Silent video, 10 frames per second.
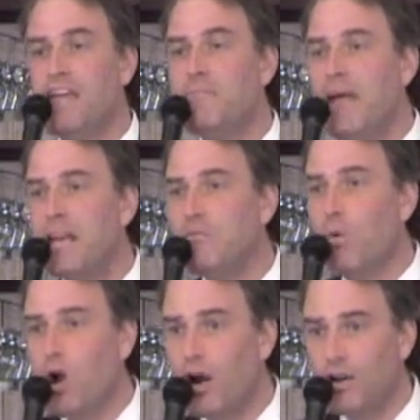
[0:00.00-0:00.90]
They've made
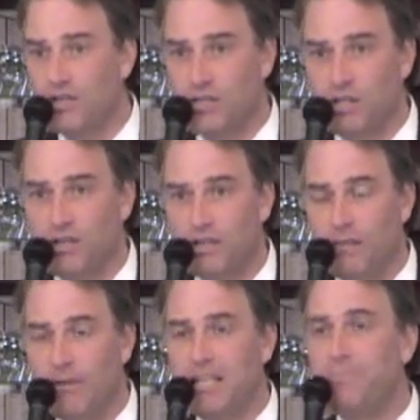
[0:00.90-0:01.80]
them worse.
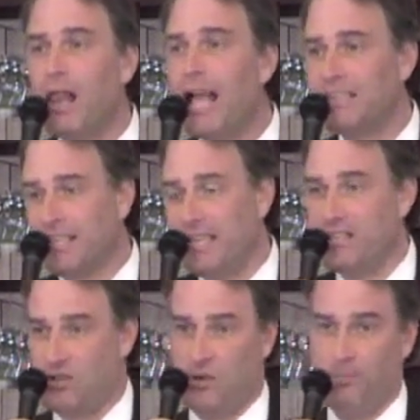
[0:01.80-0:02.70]
He's blocked the
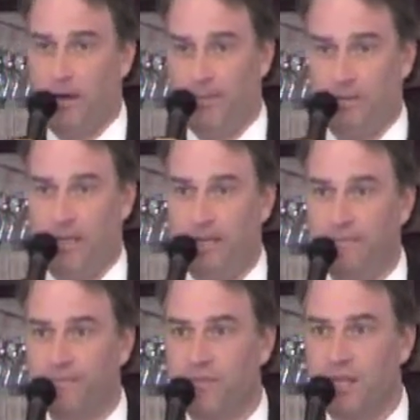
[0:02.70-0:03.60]
Keystone Pipeline.